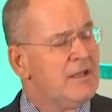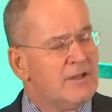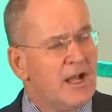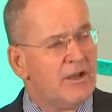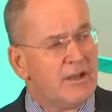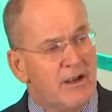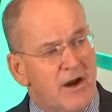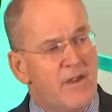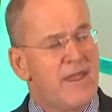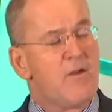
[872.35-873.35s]
not only
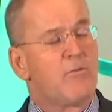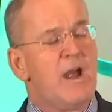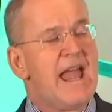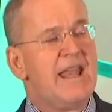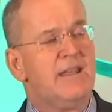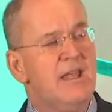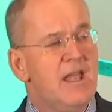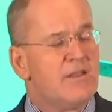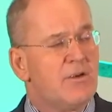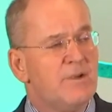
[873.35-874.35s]
are they read,
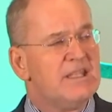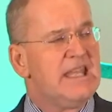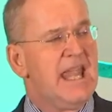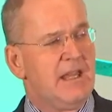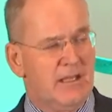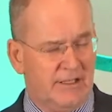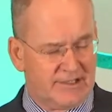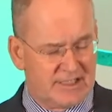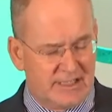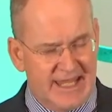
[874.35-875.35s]
they're
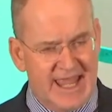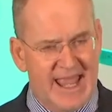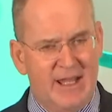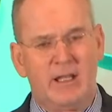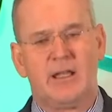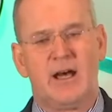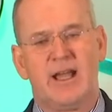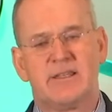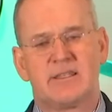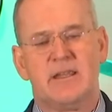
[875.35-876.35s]
meticulously
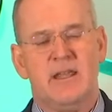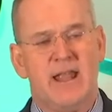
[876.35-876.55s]
analyzed,